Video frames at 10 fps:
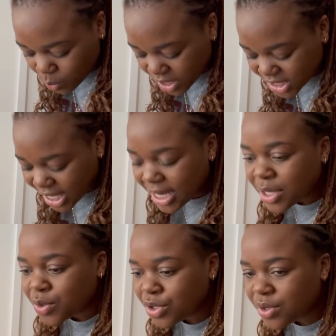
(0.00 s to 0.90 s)
wanted to get
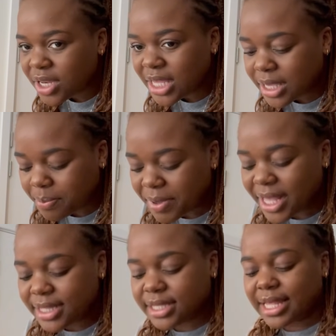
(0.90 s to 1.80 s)
little unique
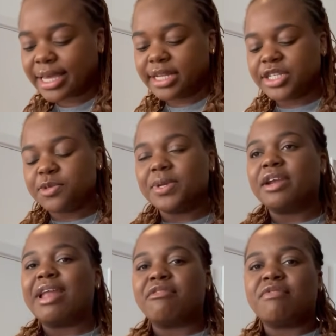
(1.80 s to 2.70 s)
bits that can just be
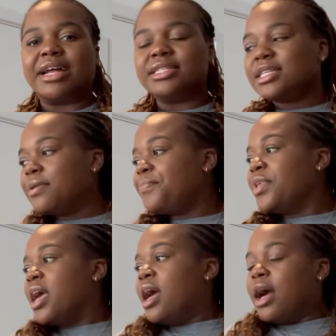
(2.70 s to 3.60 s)
like random.
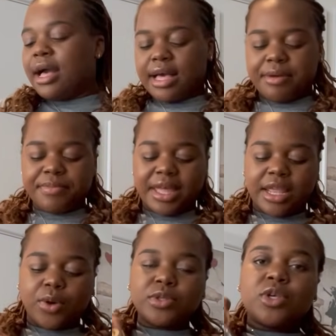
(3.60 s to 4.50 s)
Um, and
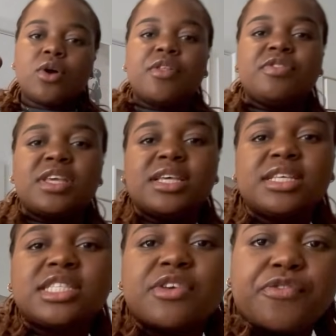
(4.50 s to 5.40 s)
I also got
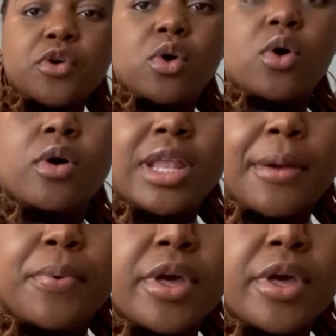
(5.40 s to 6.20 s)
these for like